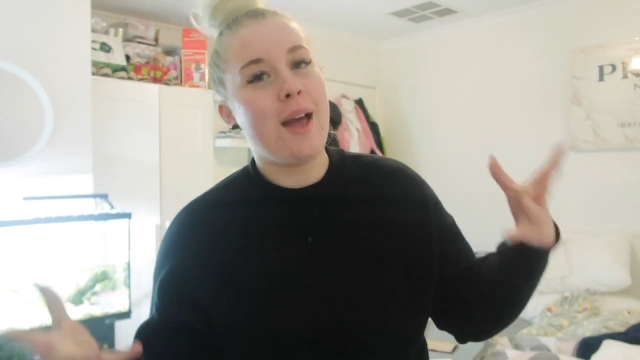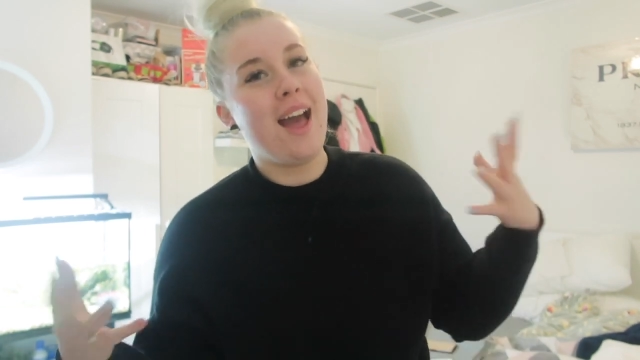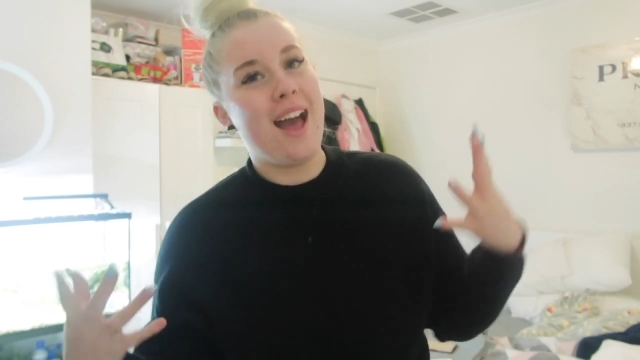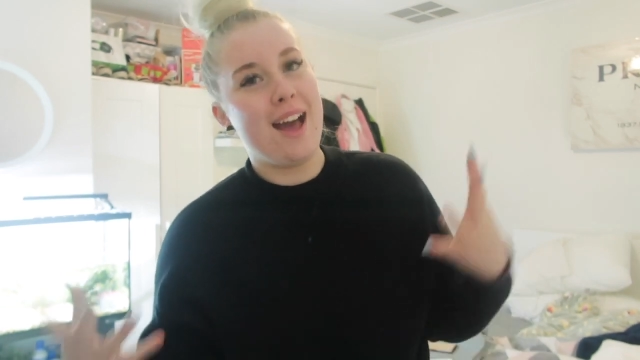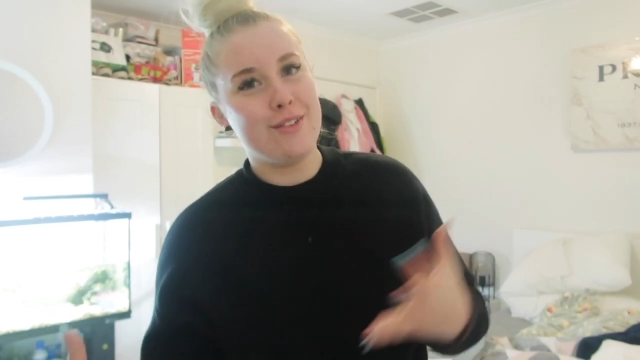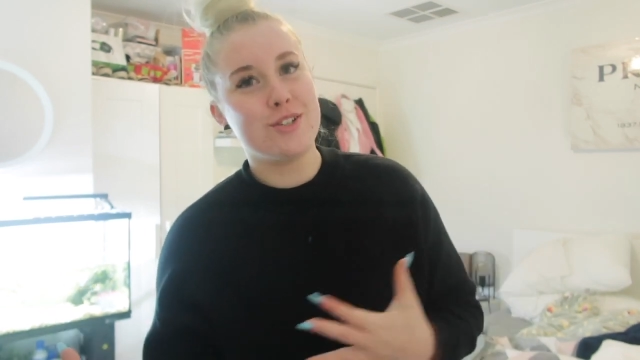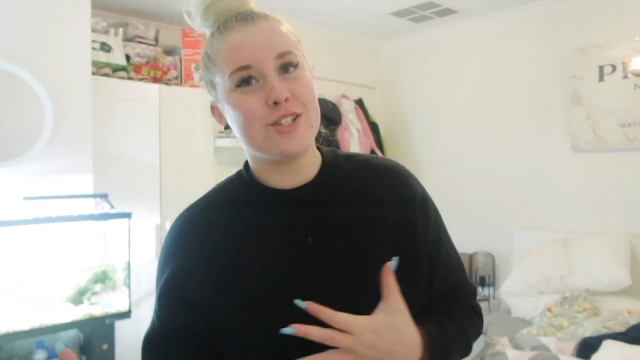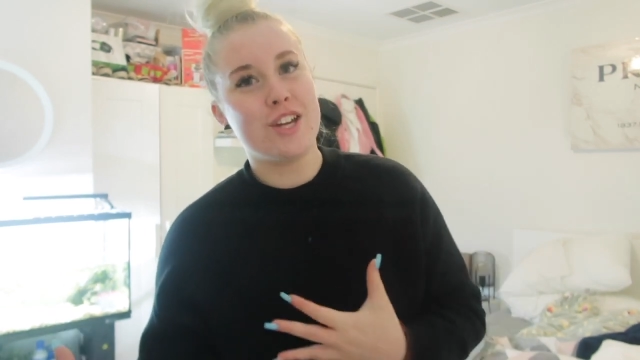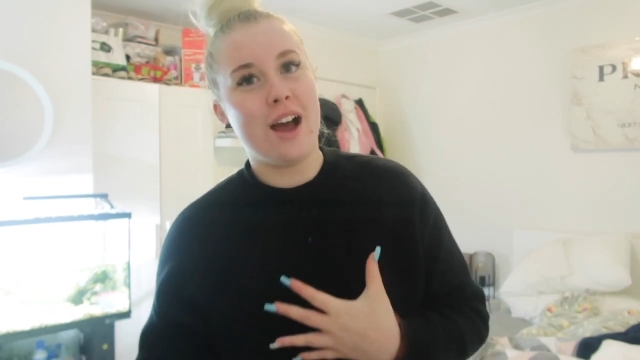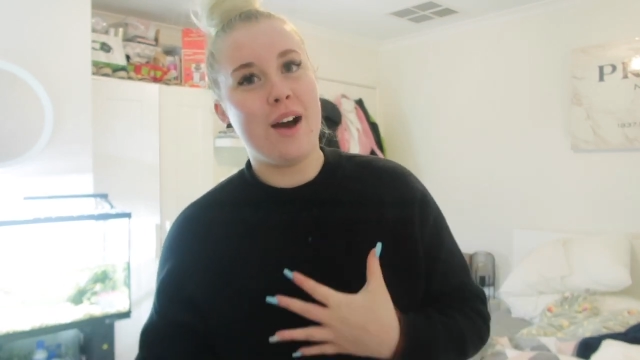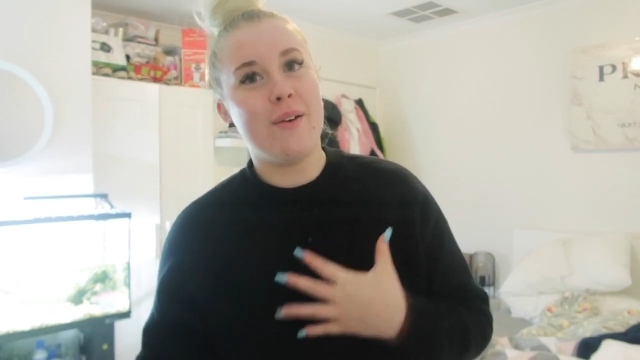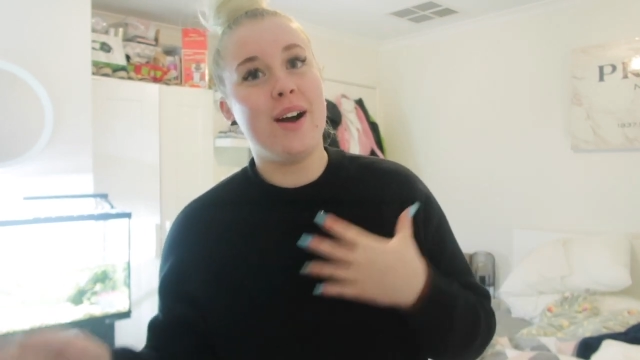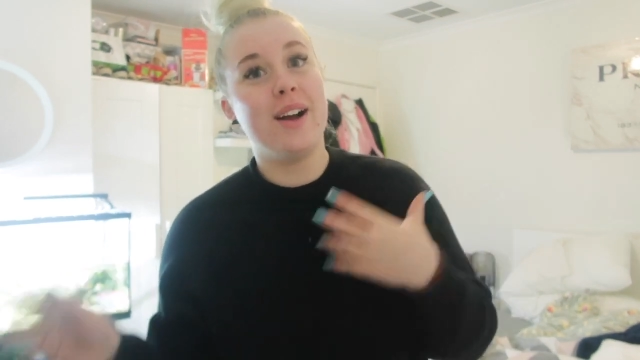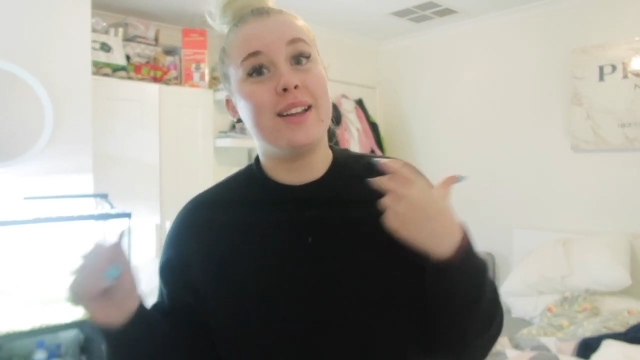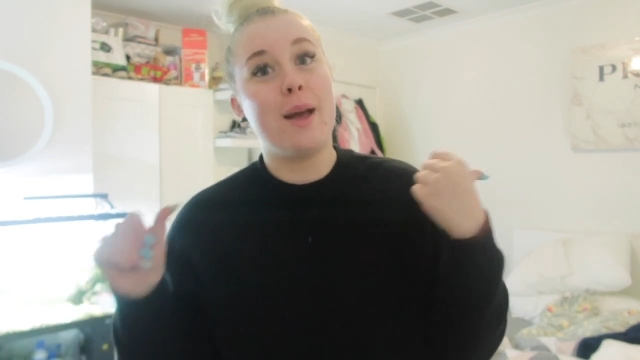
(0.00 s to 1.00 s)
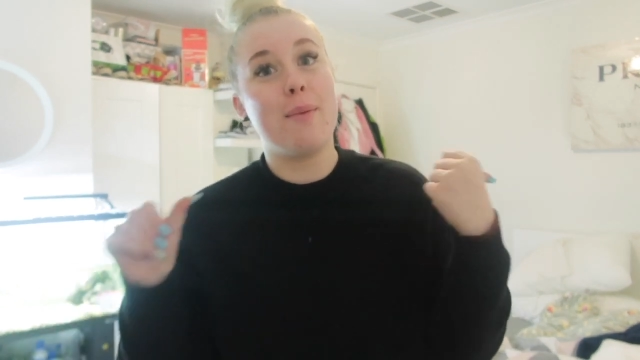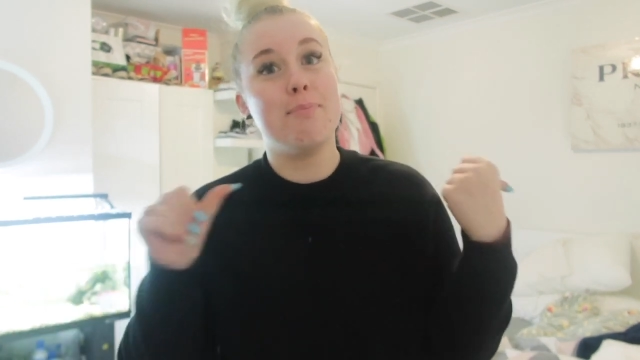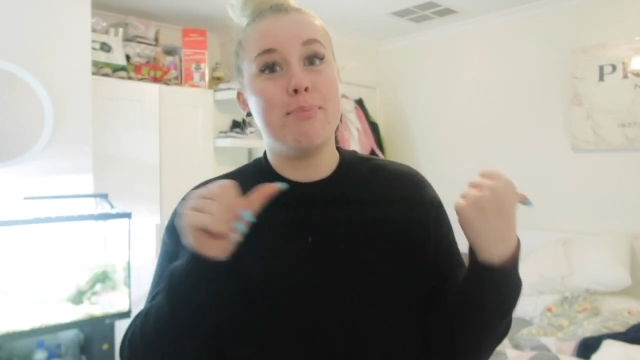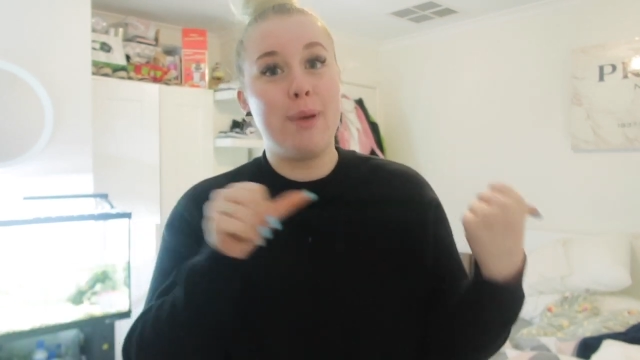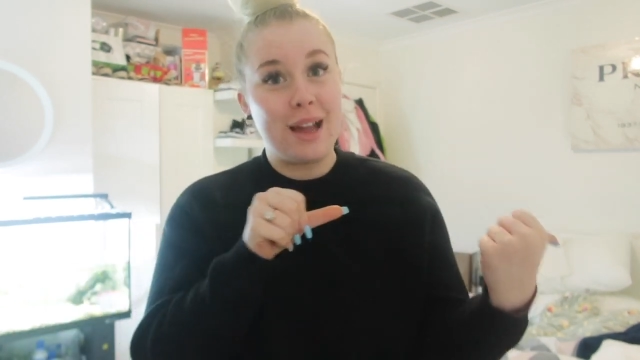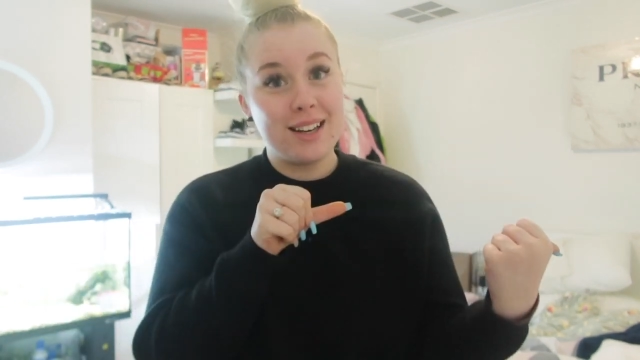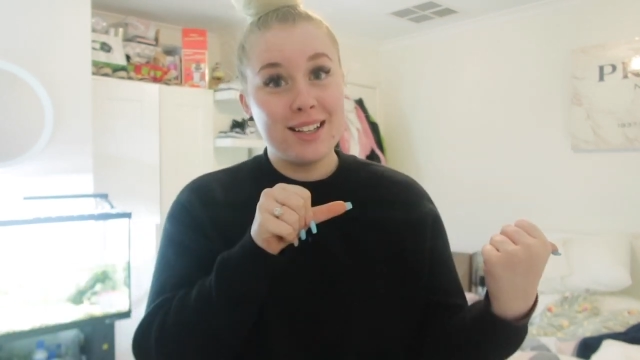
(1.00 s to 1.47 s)
have a shower,
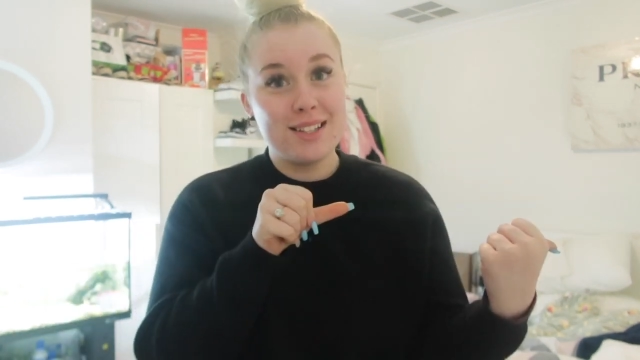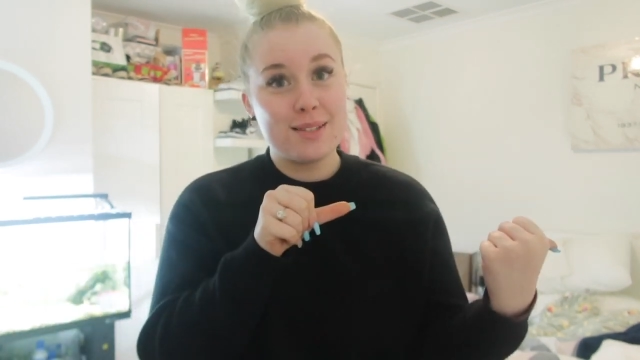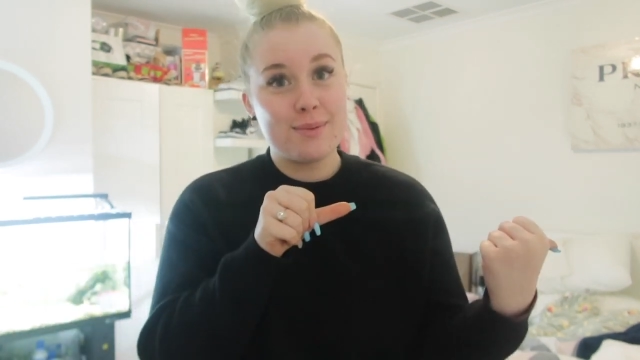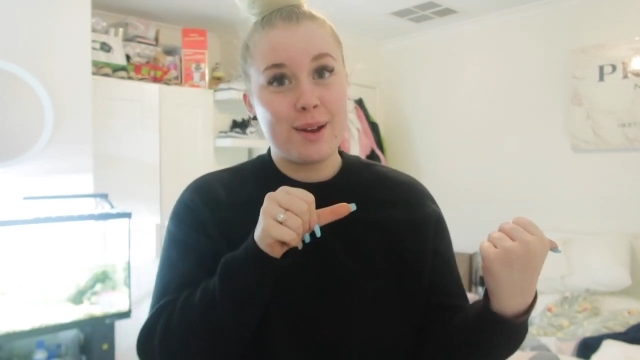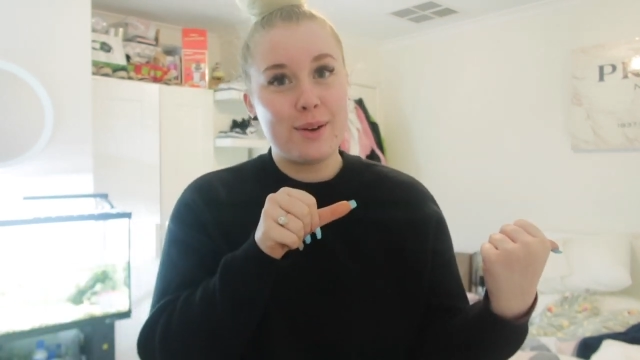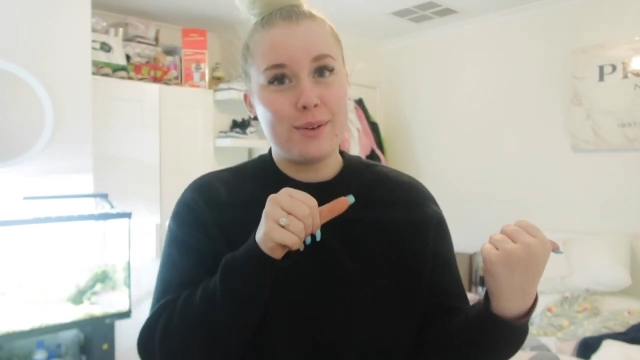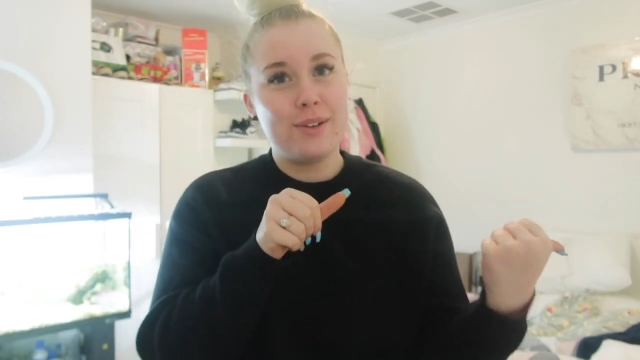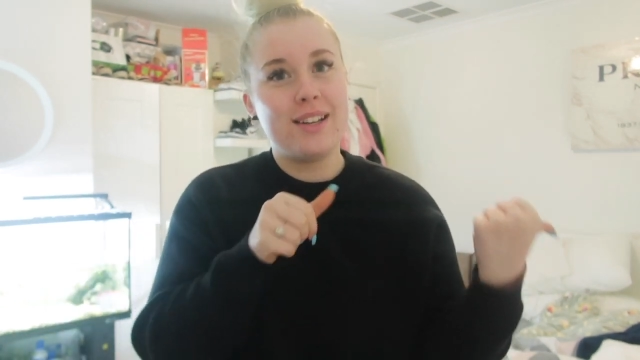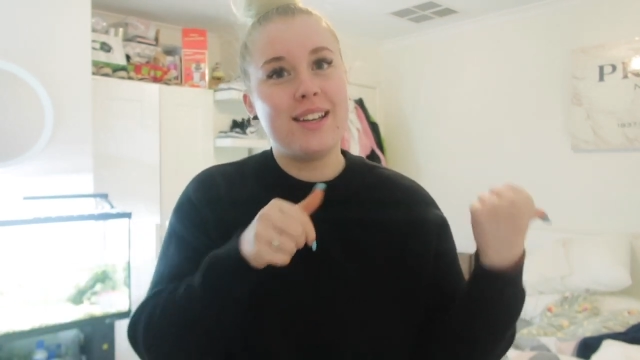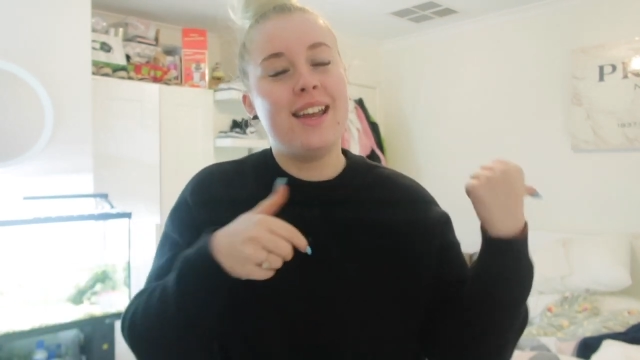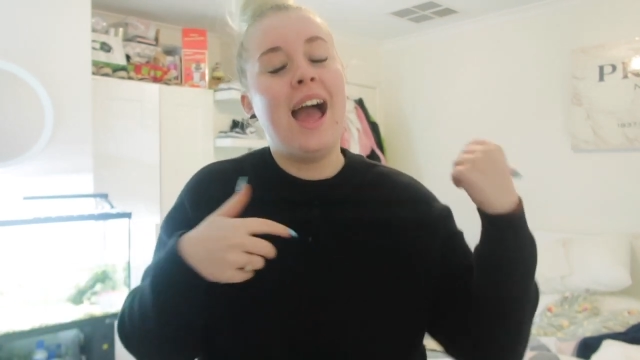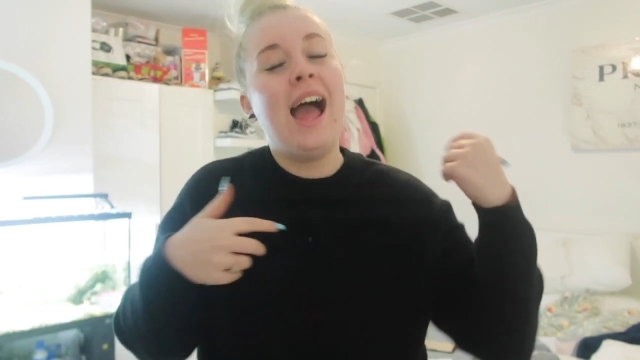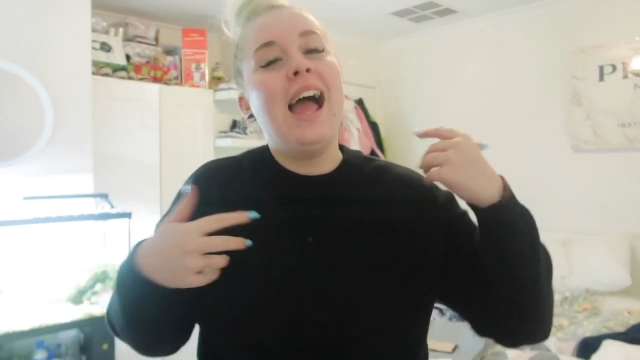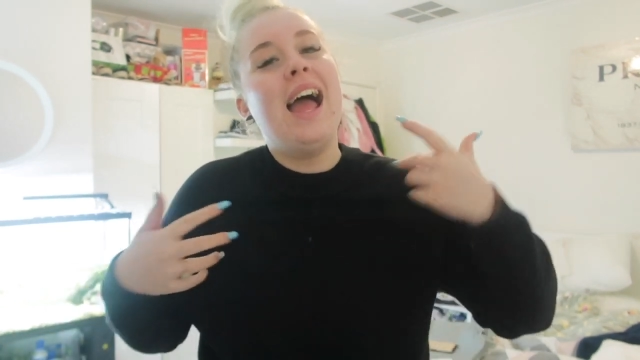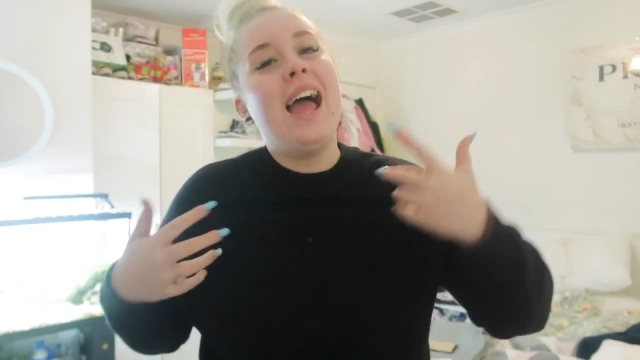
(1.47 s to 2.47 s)
get back into my audi